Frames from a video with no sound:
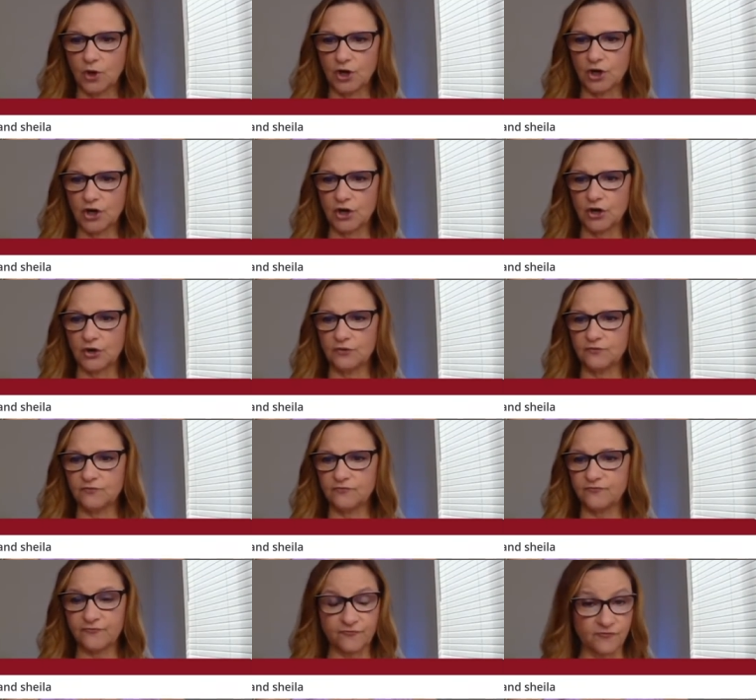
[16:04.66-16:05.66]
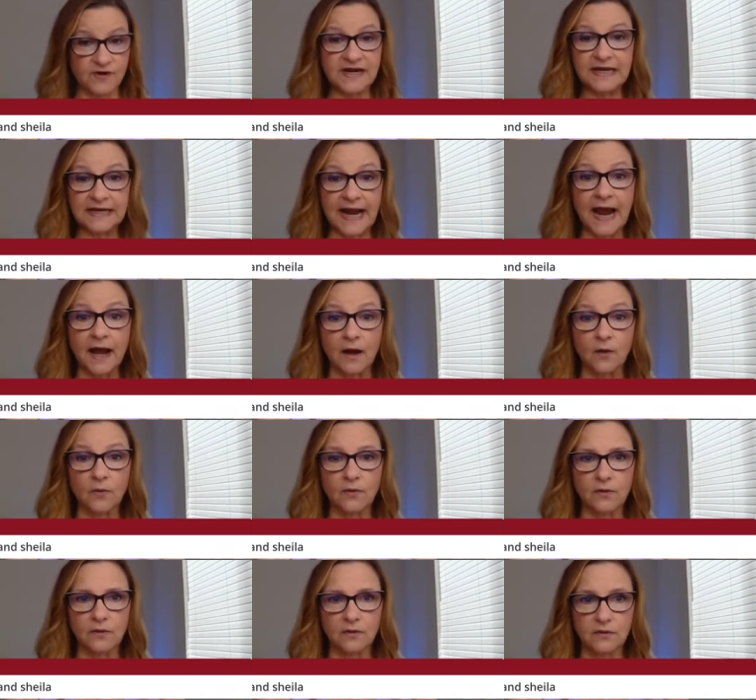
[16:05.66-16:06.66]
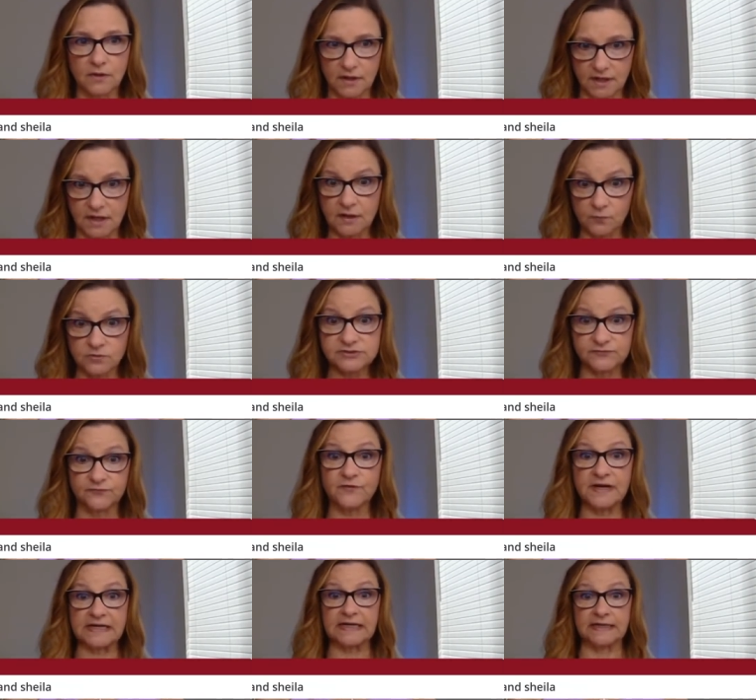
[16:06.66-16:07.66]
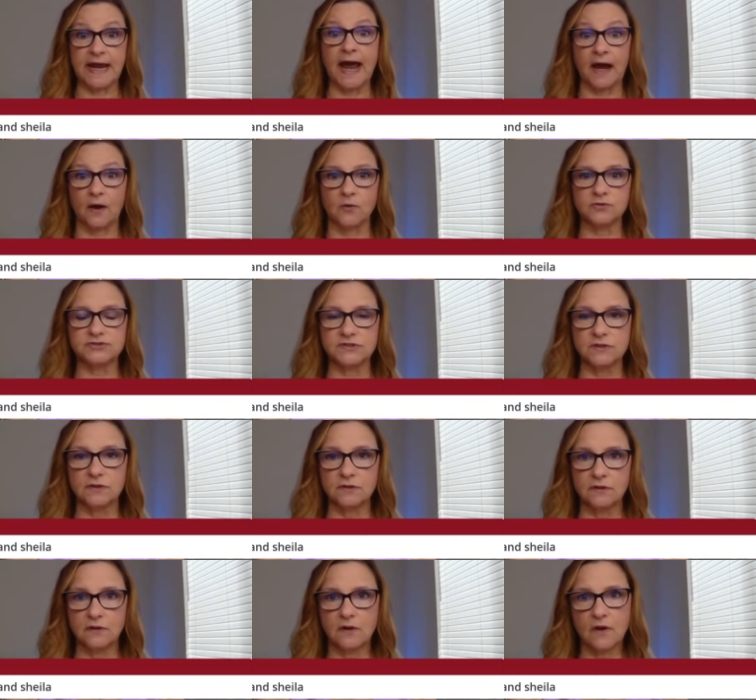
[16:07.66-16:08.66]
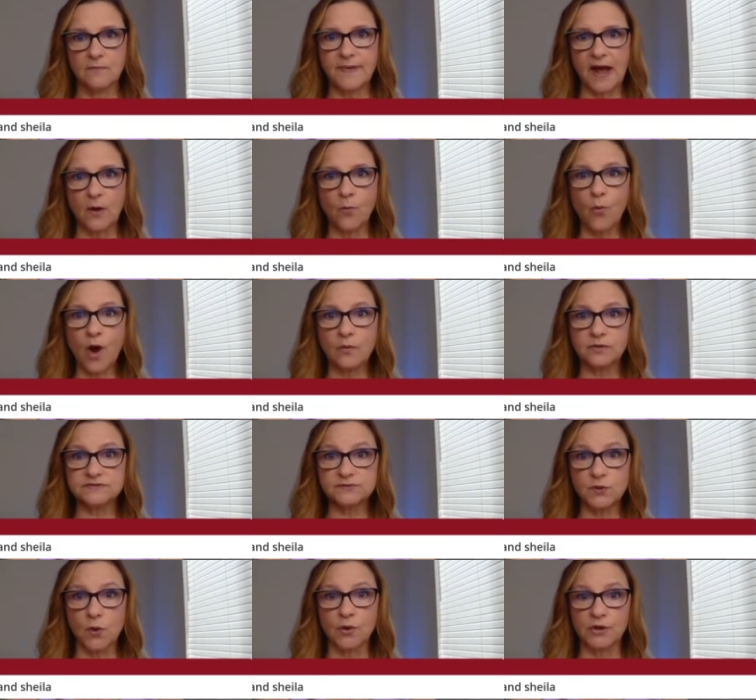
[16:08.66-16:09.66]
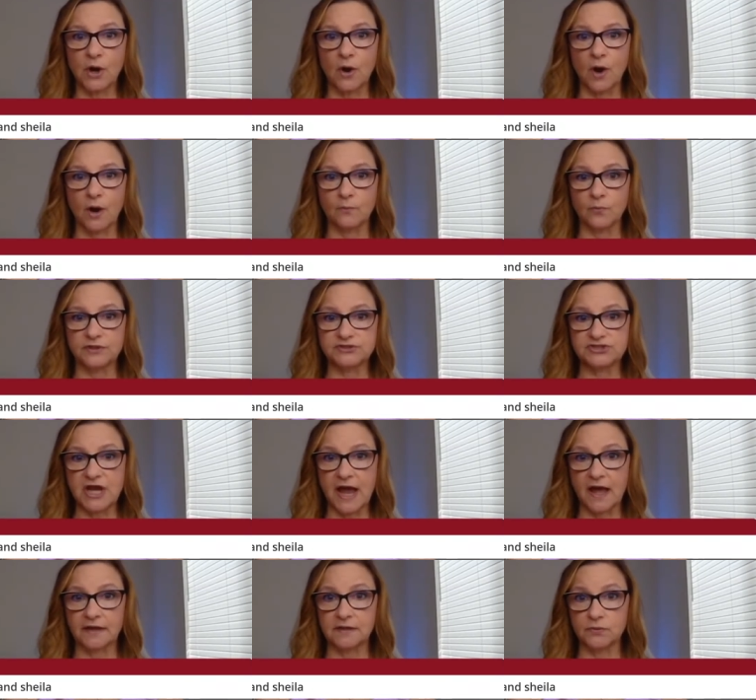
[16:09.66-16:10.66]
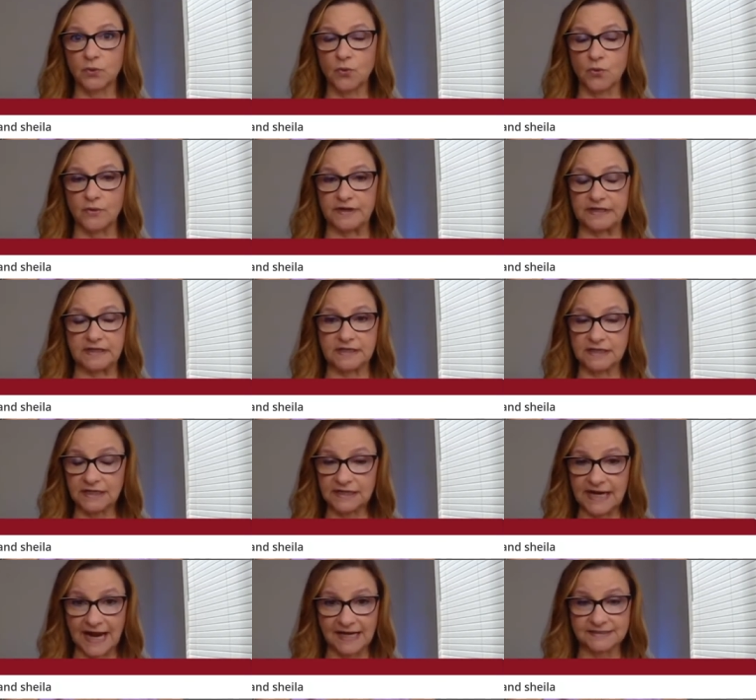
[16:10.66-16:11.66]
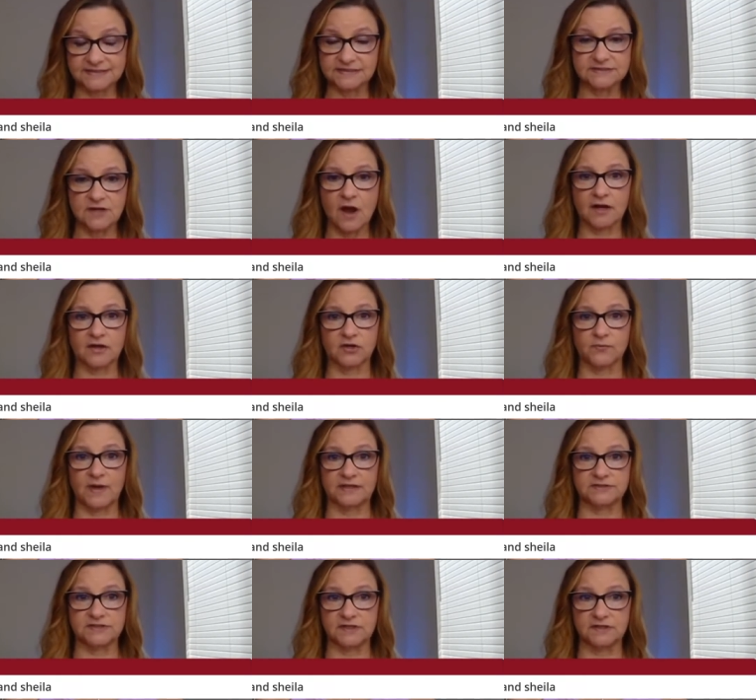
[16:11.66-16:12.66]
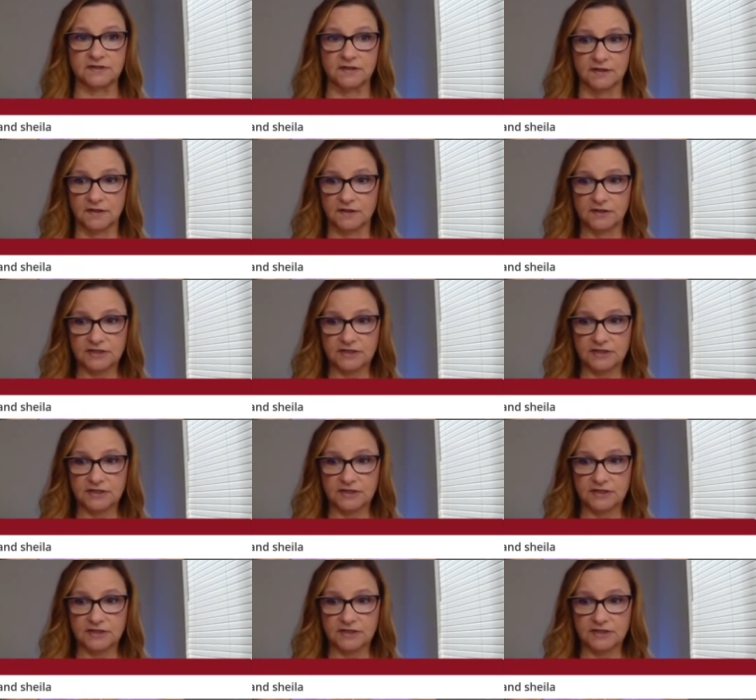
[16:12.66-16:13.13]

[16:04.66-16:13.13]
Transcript: were freaking out. Ian was freaking out about what was going on with Chad and Lori. Ian has it documented.